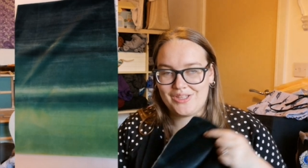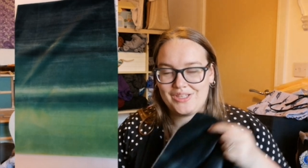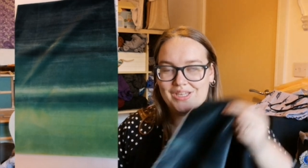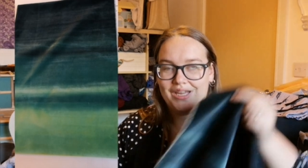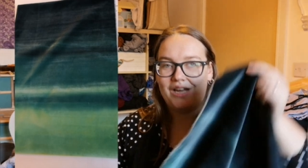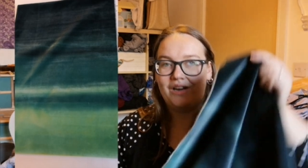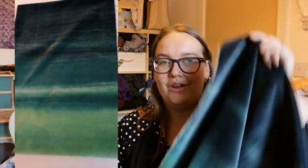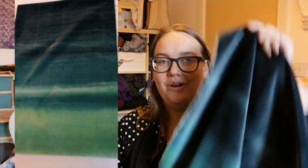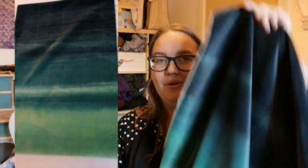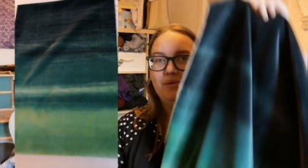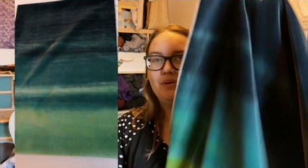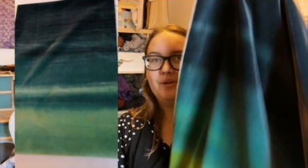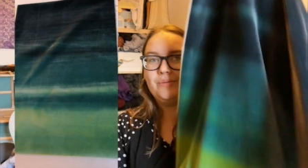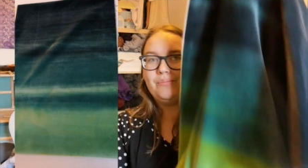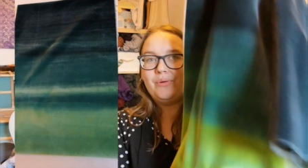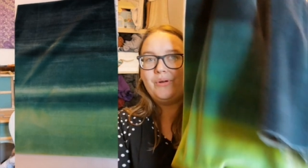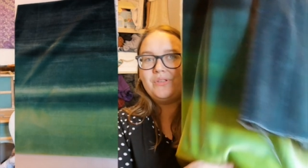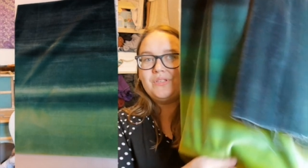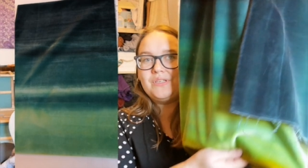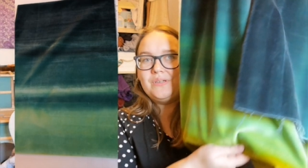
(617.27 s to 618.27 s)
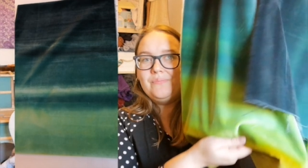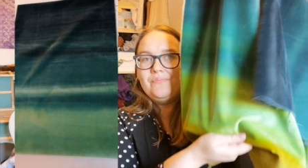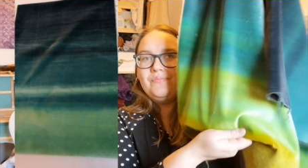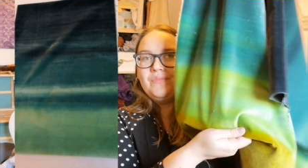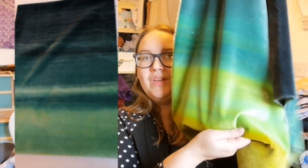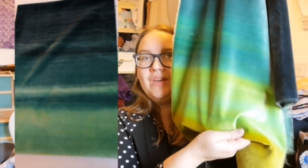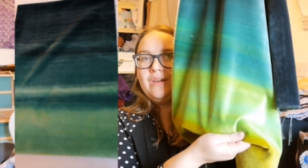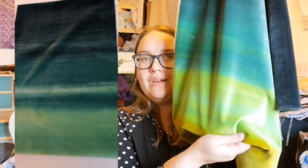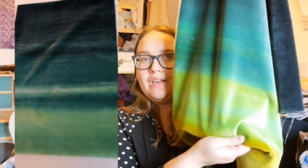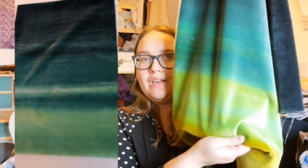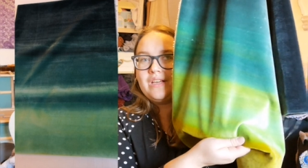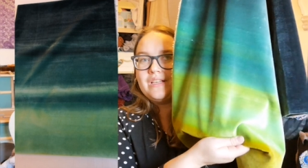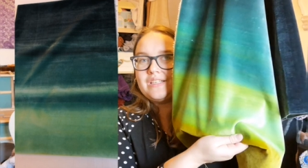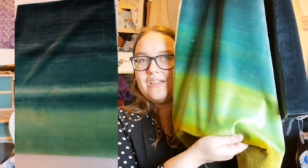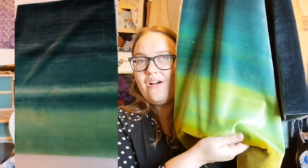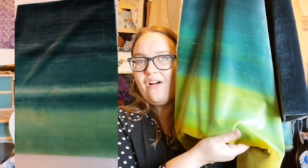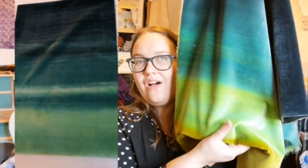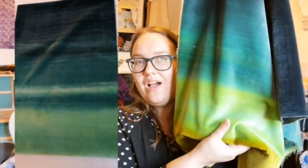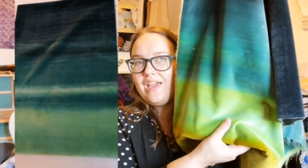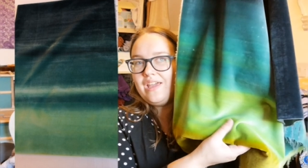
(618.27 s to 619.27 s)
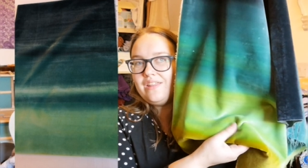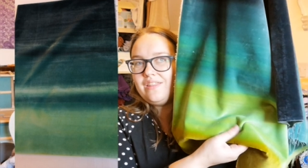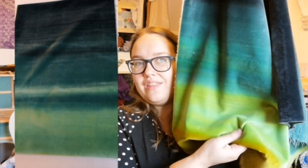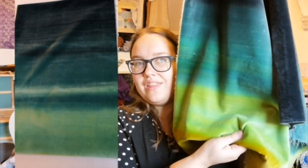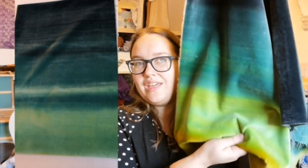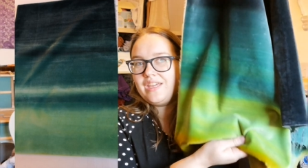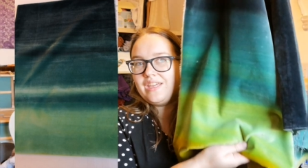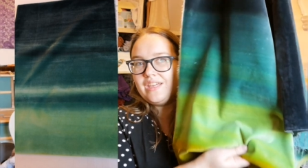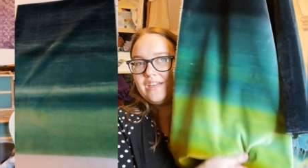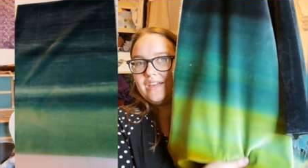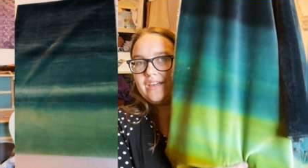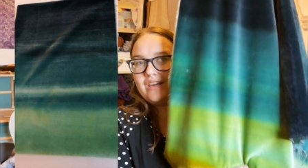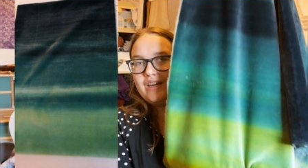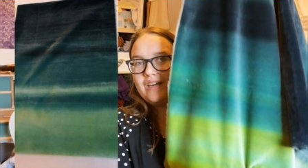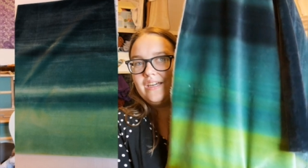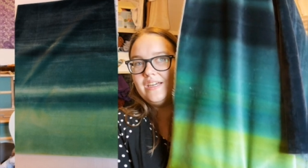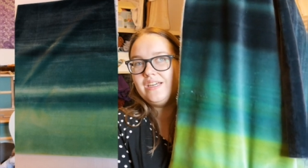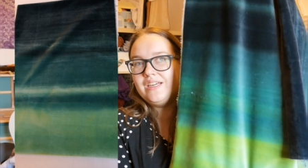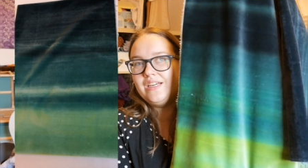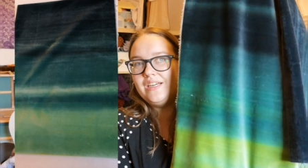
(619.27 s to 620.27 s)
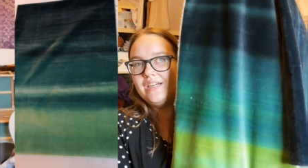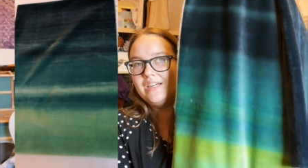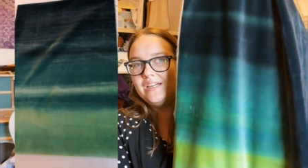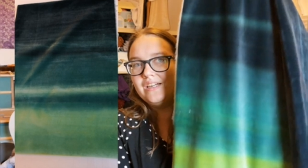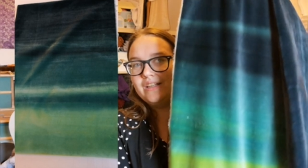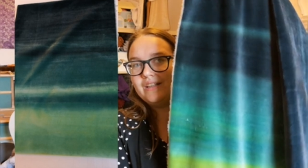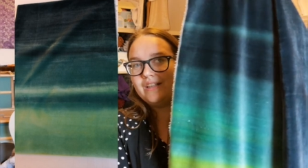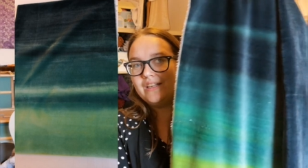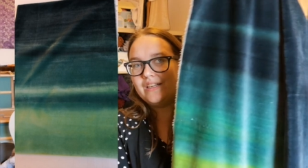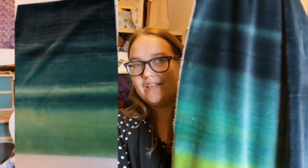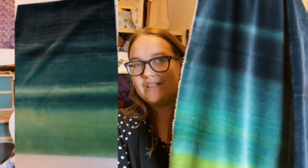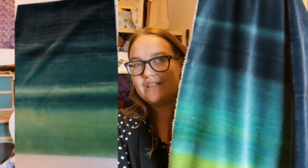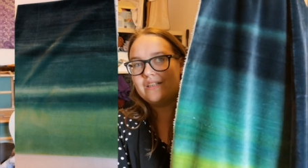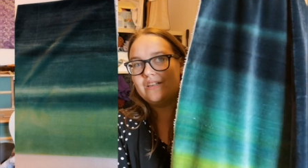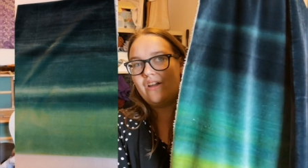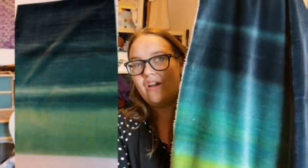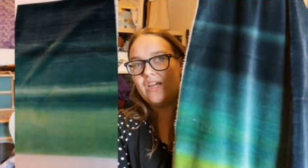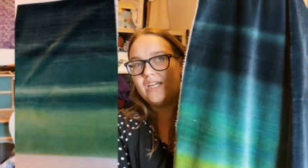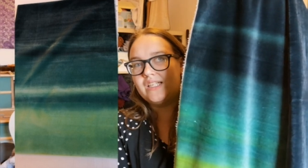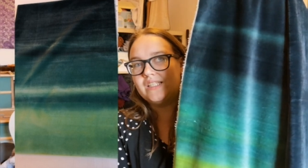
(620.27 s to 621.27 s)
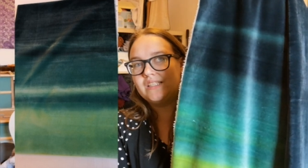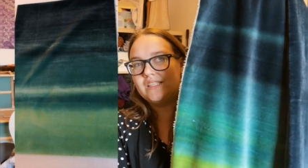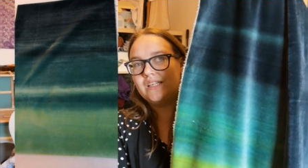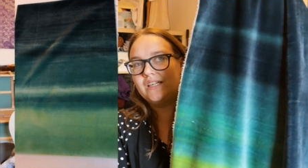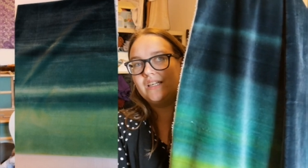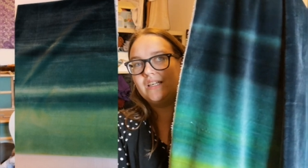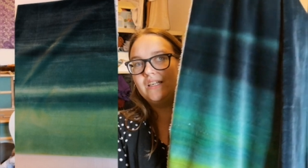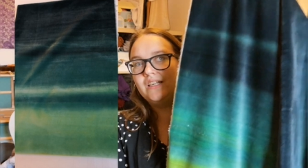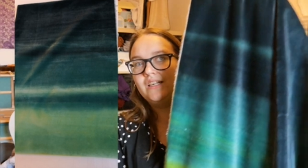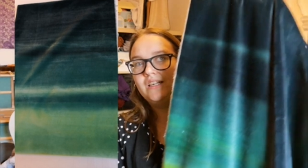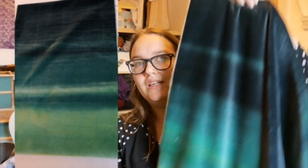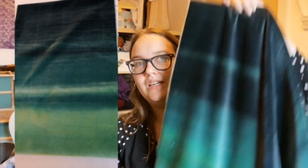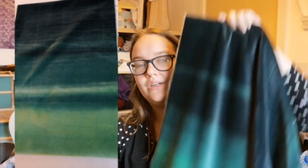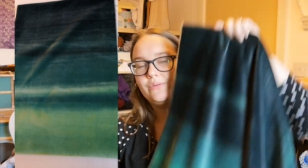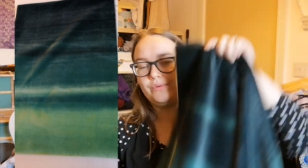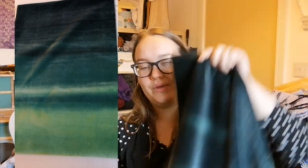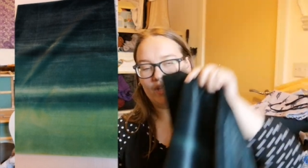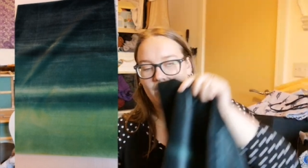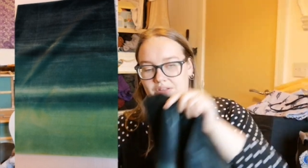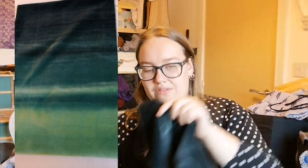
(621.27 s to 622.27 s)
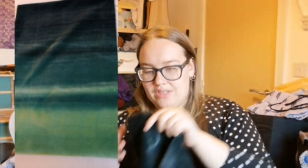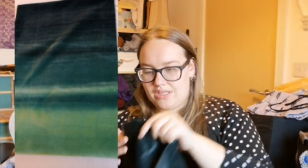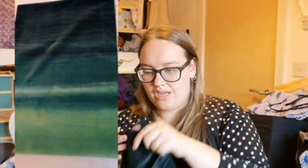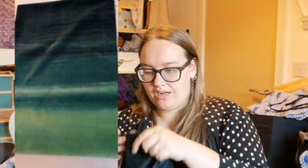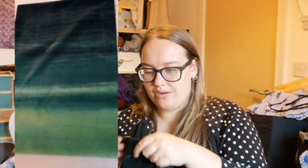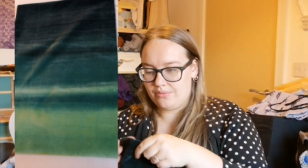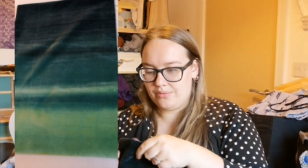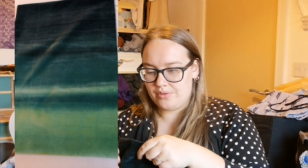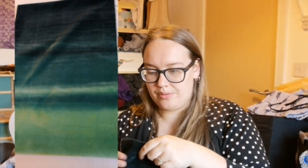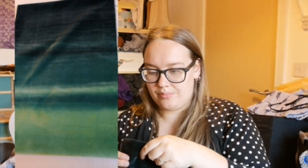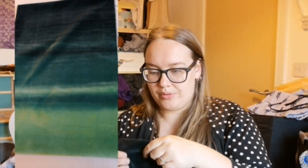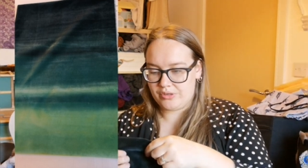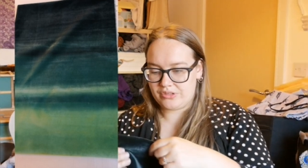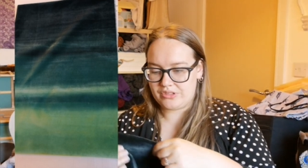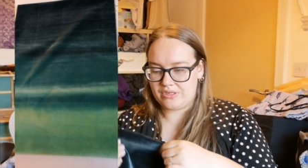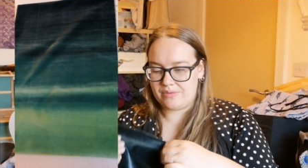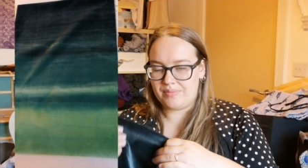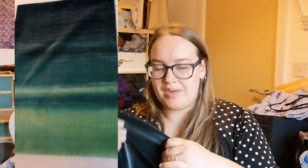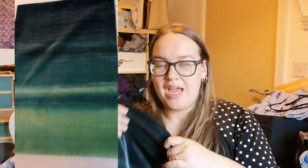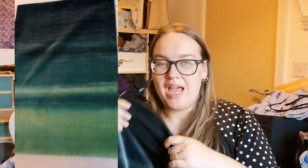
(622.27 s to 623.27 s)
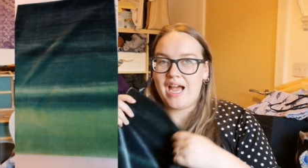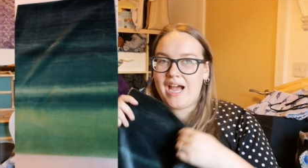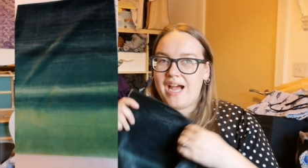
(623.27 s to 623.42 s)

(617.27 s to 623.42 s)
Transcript: the yellow at the bottom, because I think that it's nicer without the yellow at the bottom.